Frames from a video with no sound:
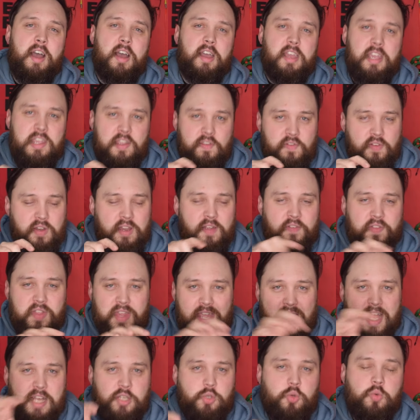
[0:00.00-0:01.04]
even if the
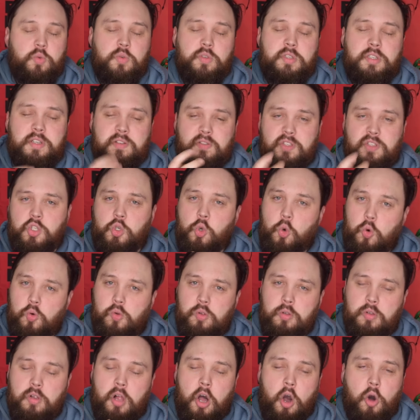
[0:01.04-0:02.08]
actual sort of
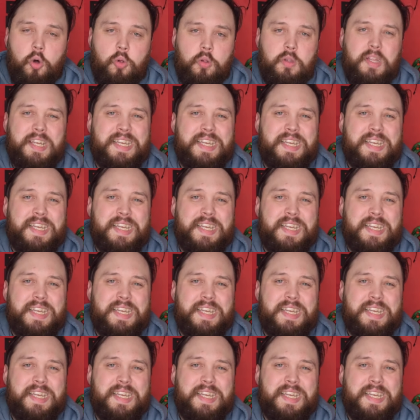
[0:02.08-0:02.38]
snorkel hole